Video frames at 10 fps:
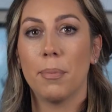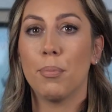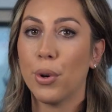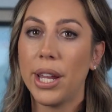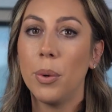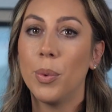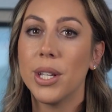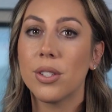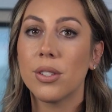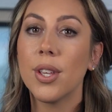Bree
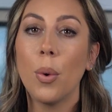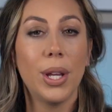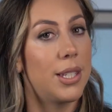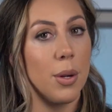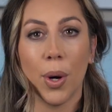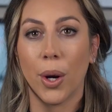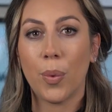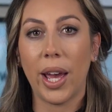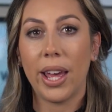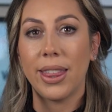was so easy to work
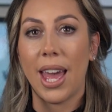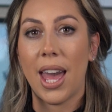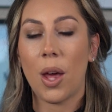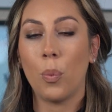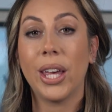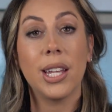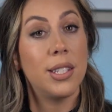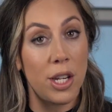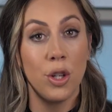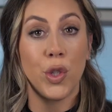with, and we
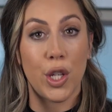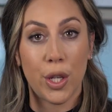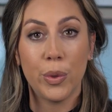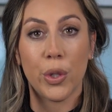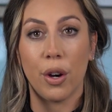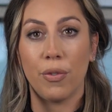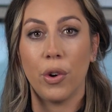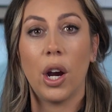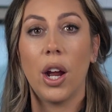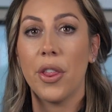continued to use her for
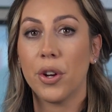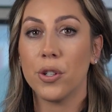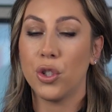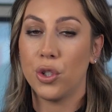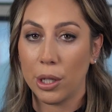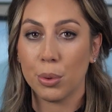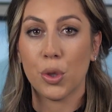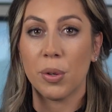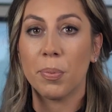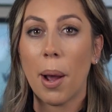our other Joshua
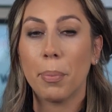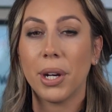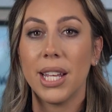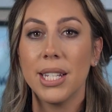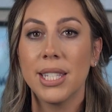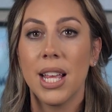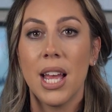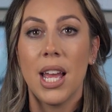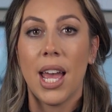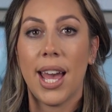Tree properties.
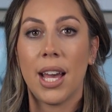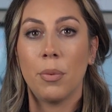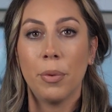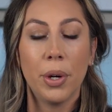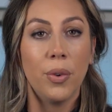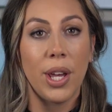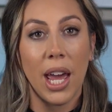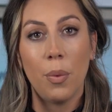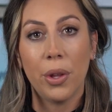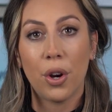And we were
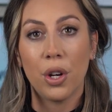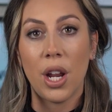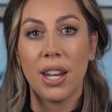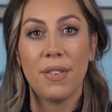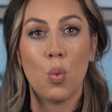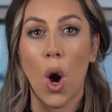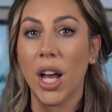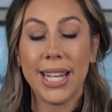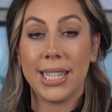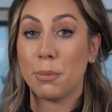okay with her not even
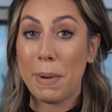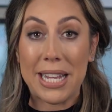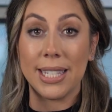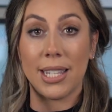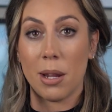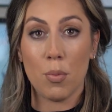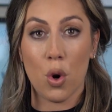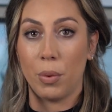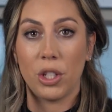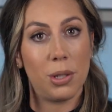walking the spaces
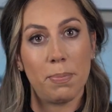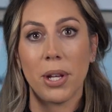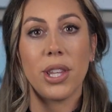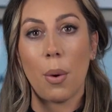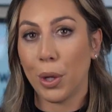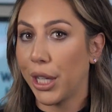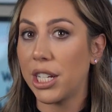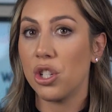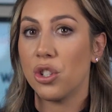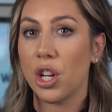anymore. We just built that
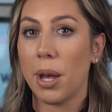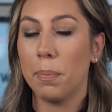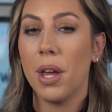relationship.